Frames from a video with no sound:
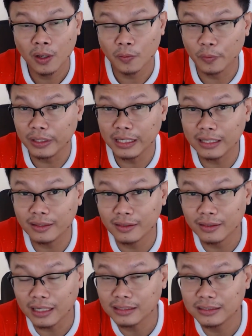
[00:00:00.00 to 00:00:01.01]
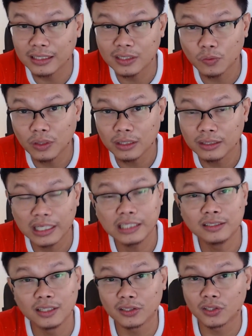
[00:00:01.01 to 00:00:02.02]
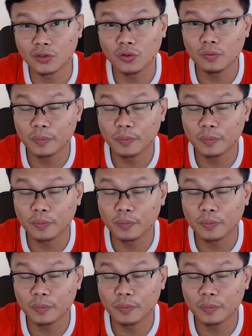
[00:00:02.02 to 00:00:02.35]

we need not just one, not just two,